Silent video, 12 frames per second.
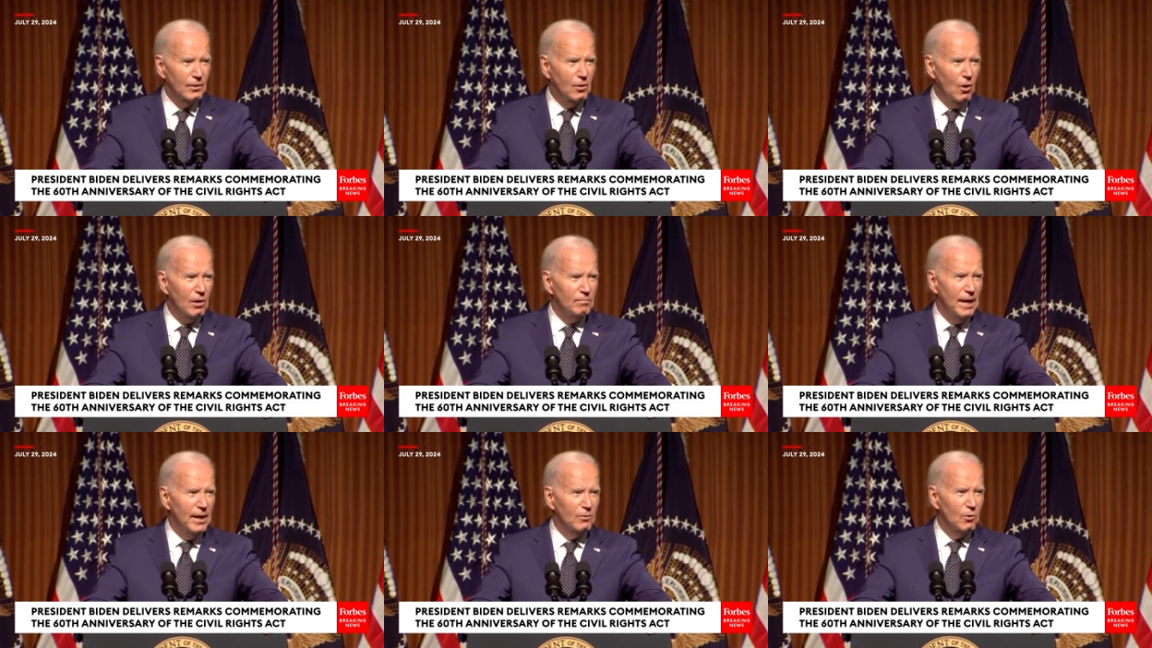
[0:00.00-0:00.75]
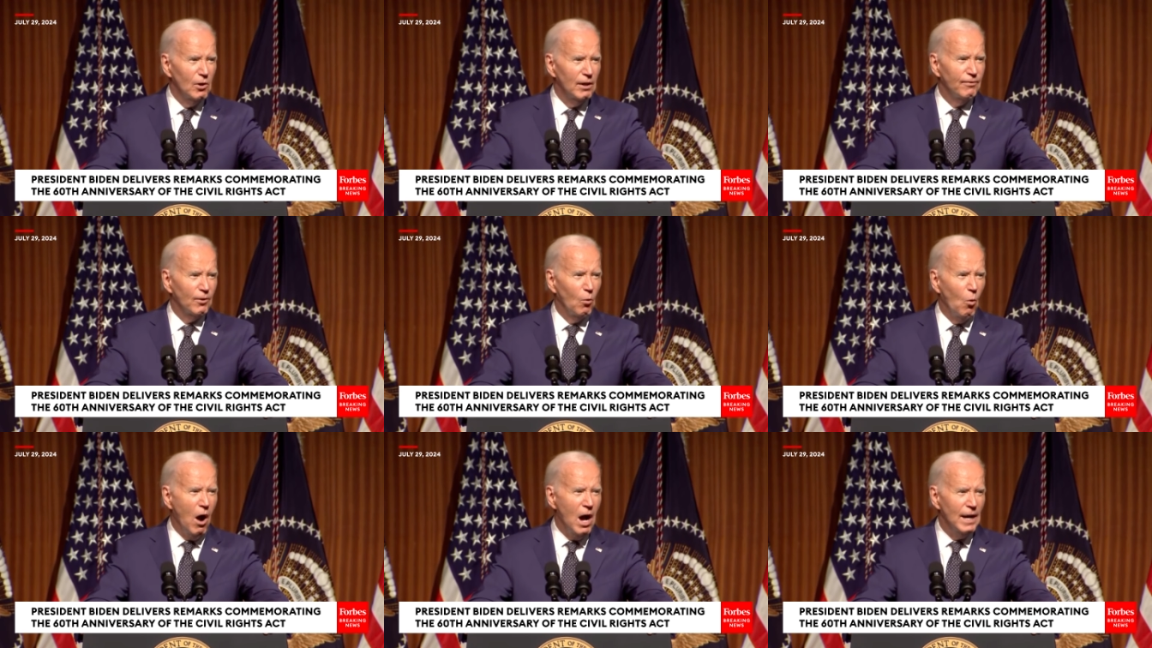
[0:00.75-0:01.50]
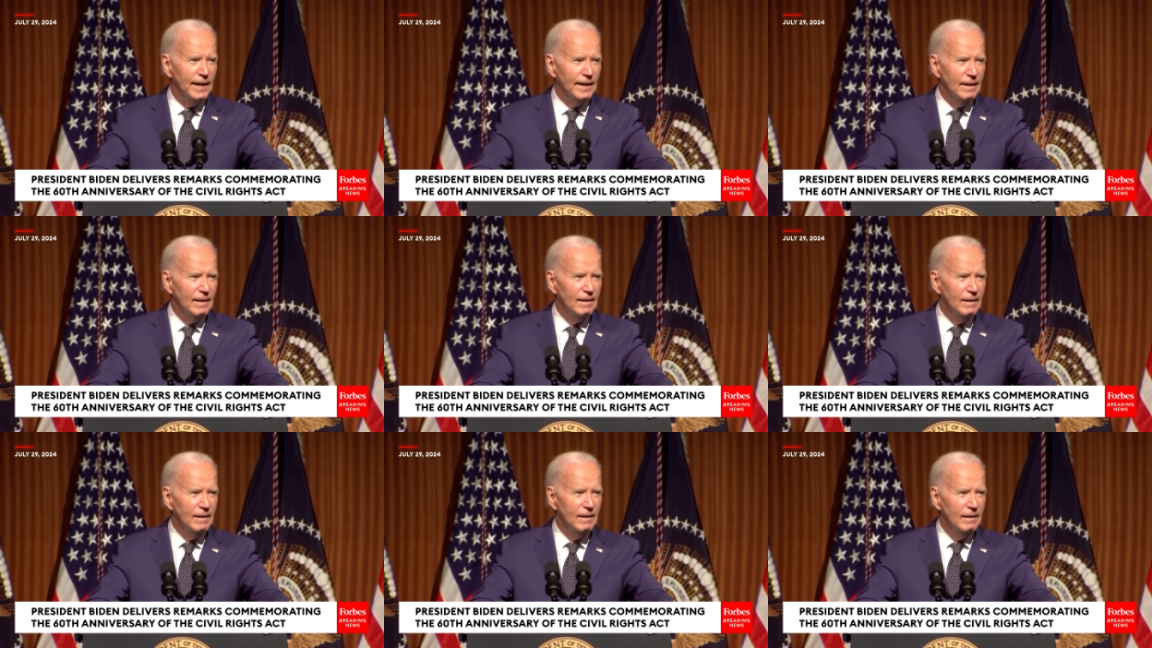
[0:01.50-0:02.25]
The court made a ruling for one,
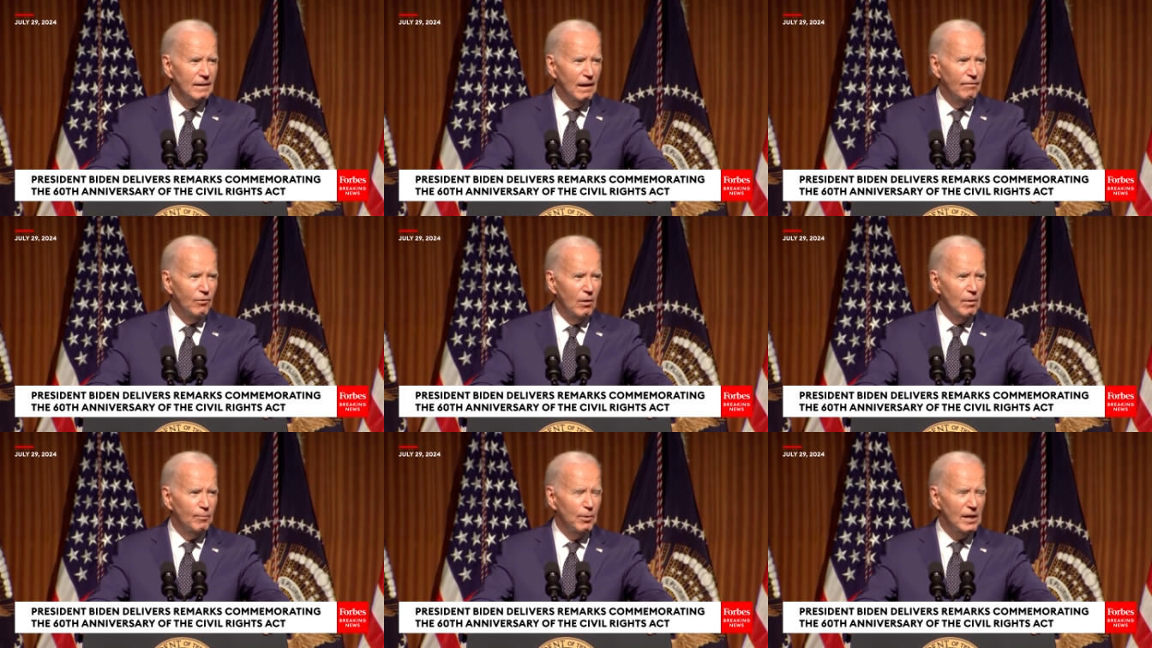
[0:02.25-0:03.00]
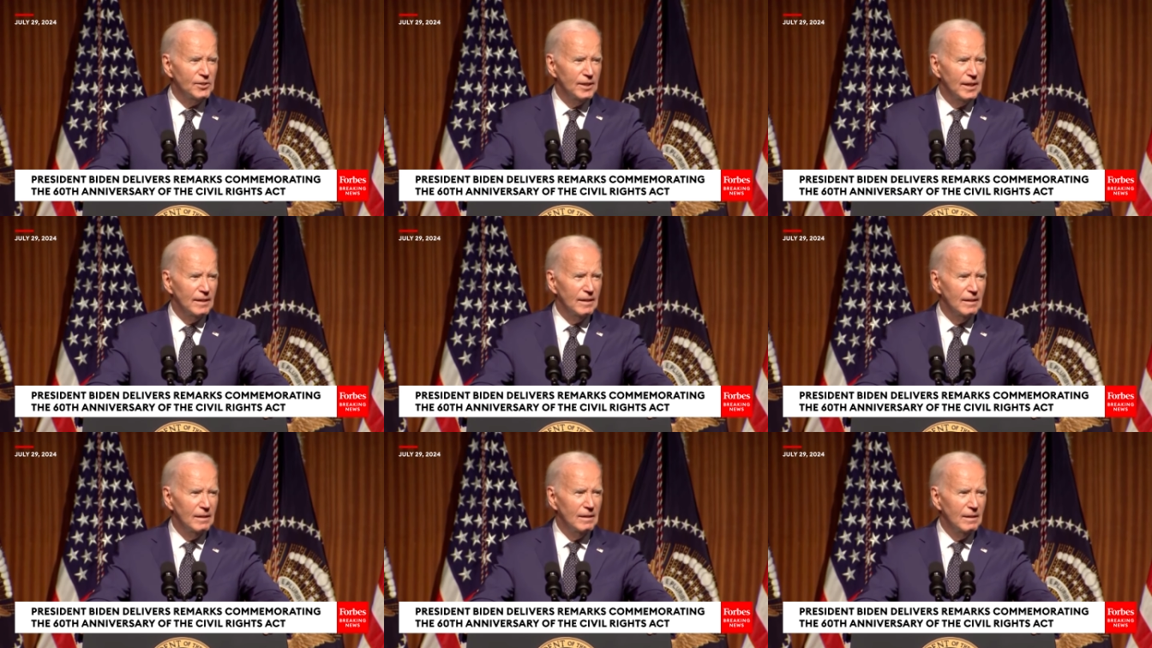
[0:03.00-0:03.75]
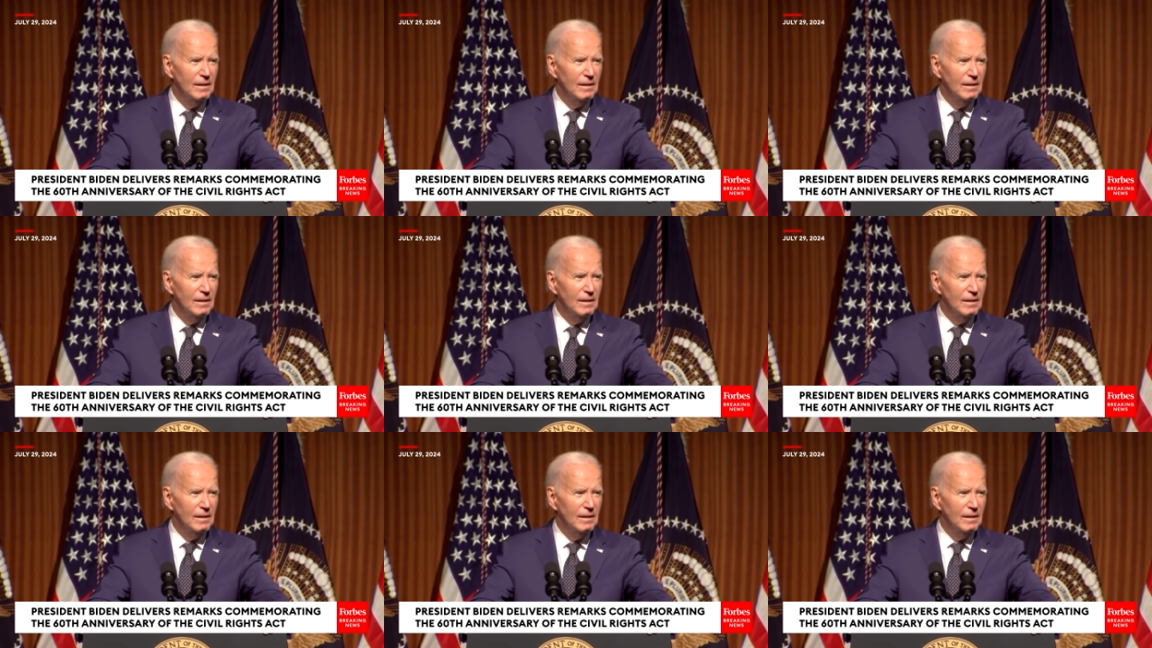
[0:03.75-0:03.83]
a former president.